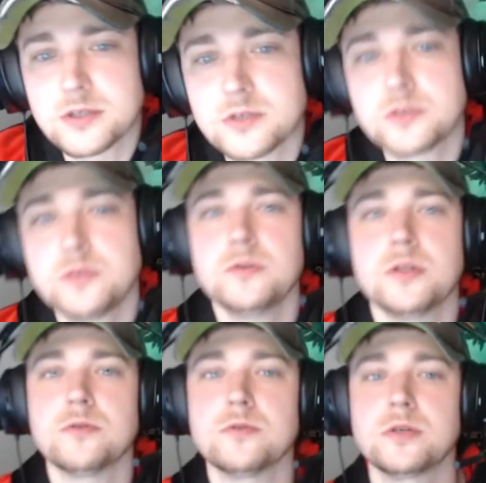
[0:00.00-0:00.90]
So student
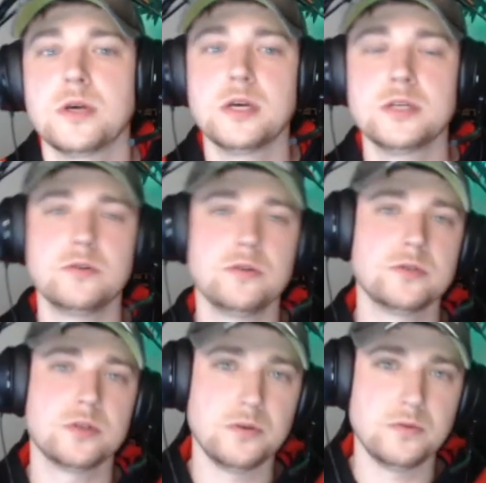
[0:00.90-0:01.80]
loans. Student
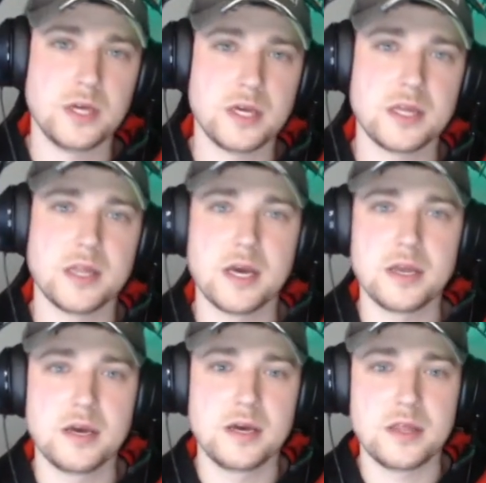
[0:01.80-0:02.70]
loans are unique in that
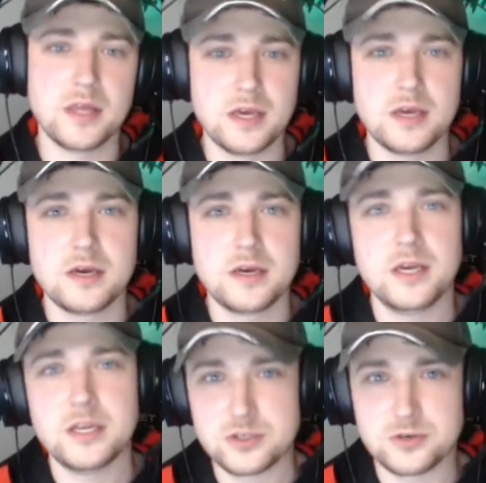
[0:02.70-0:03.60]
the
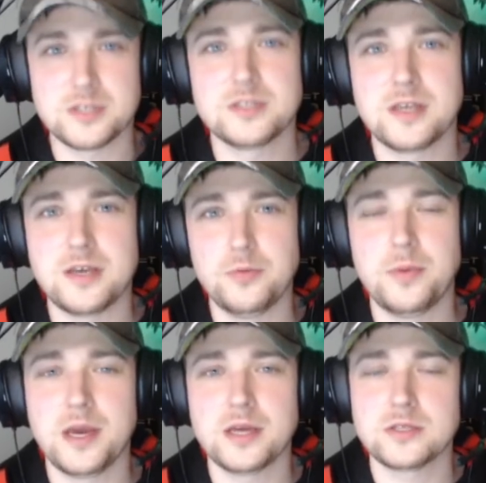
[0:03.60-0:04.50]
interest that you
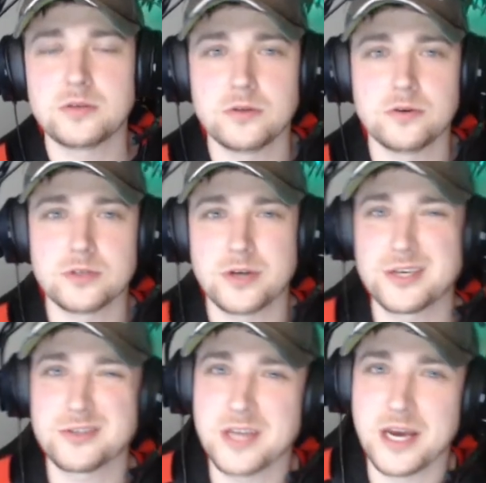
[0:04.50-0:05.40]
pay on student loans are
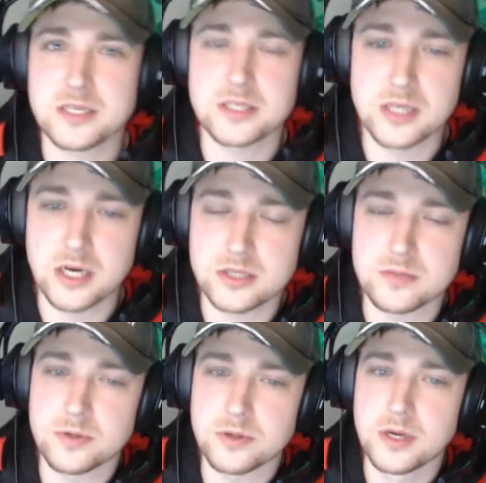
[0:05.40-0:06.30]
actually tax
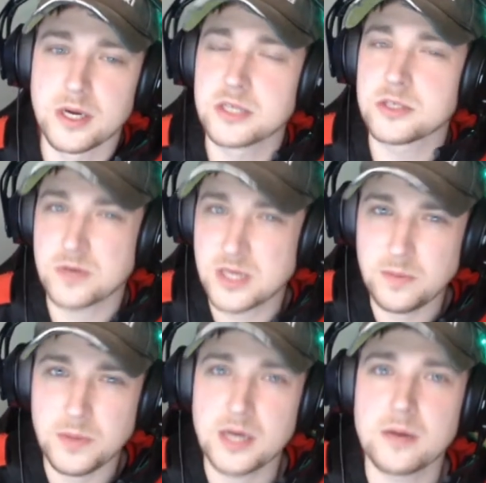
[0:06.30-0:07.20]
deductible. So keep
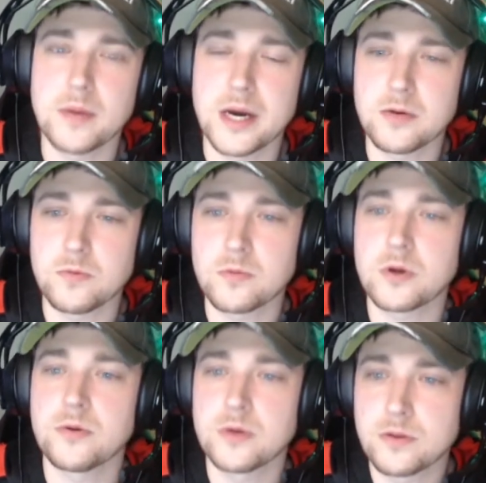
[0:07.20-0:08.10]
that in mind when we're
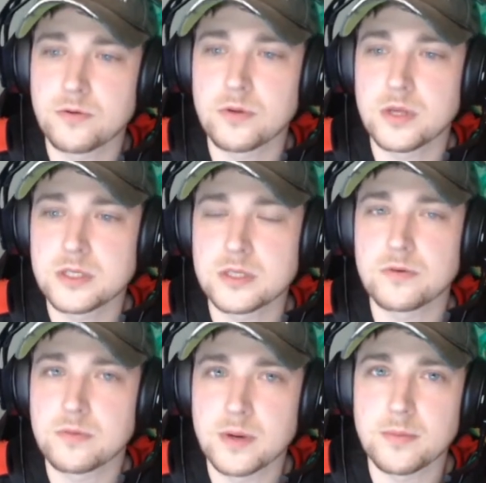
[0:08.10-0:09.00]
going through this, and
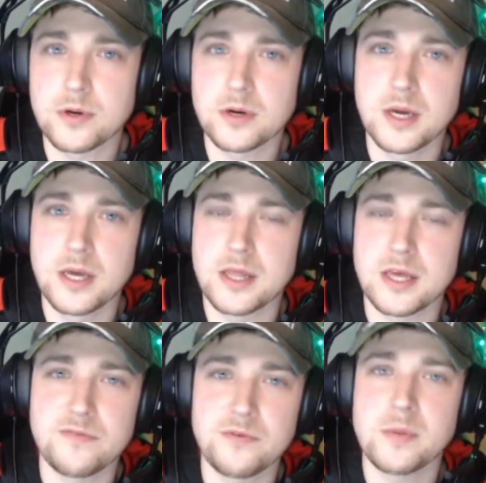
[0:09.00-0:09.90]
remember that
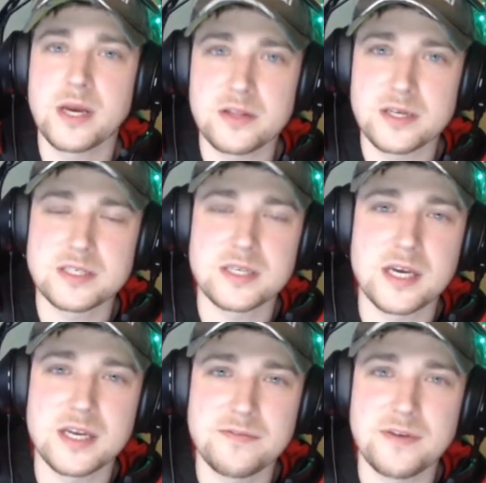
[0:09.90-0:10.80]
if you make less than
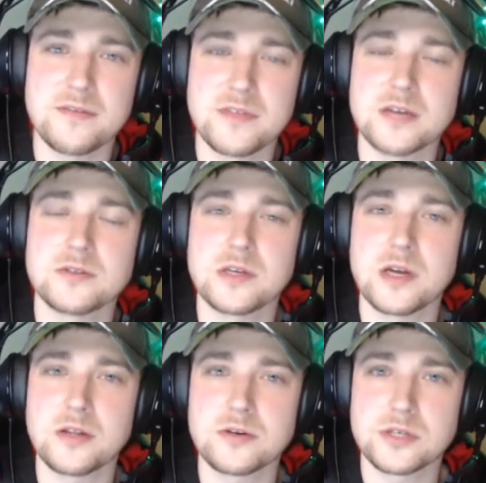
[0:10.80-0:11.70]

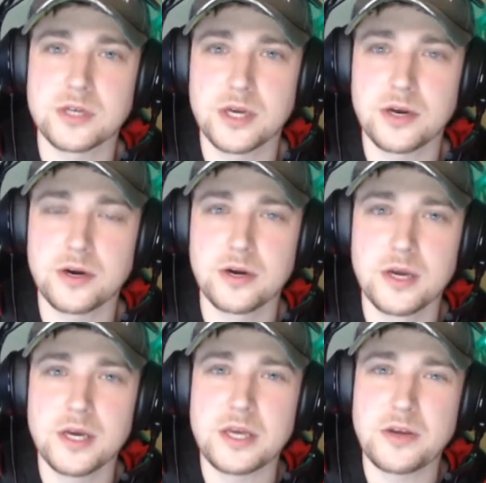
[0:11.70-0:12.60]
$85,000 a year,
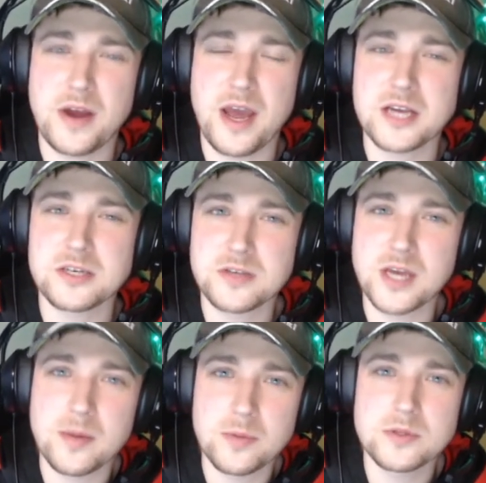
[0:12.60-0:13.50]
you're actually
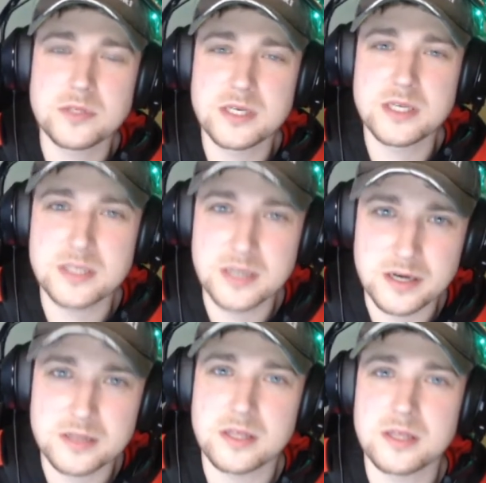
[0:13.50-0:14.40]
able to
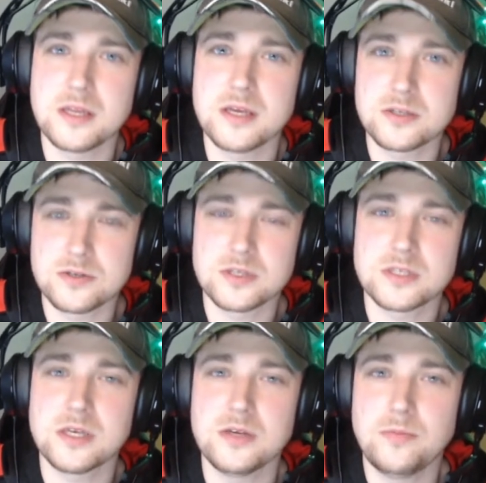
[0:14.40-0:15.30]
deduct the interest
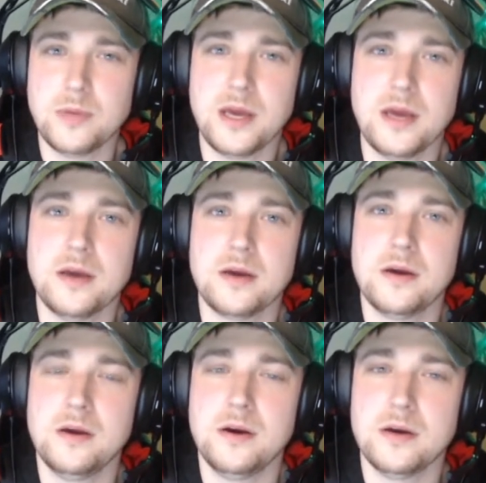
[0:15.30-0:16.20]
that you pay
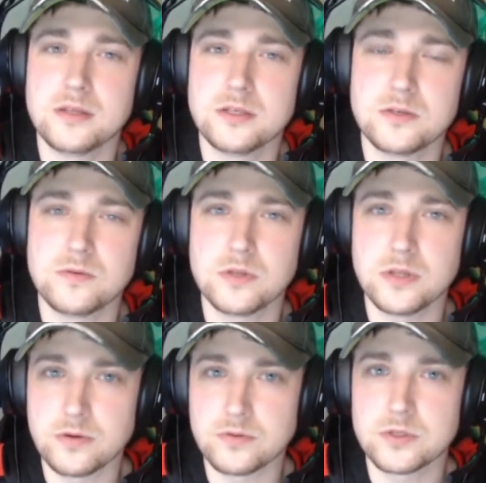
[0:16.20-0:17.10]
on these student
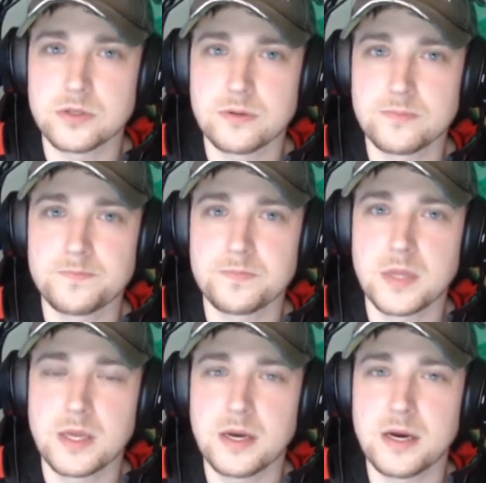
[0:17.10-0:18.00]
loans
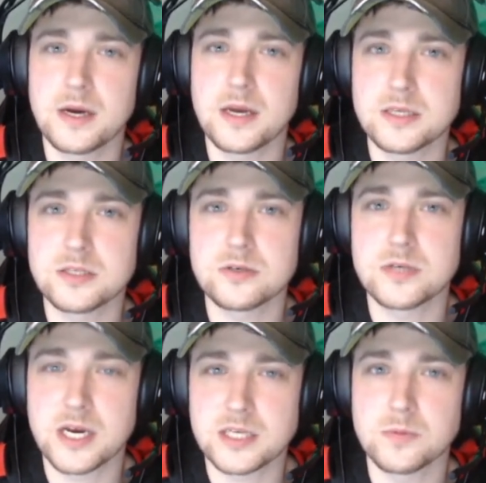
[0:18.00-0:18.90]
against your
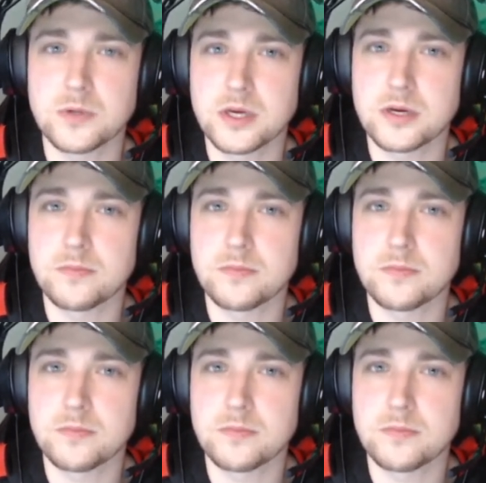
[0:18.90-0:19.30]
taxable income.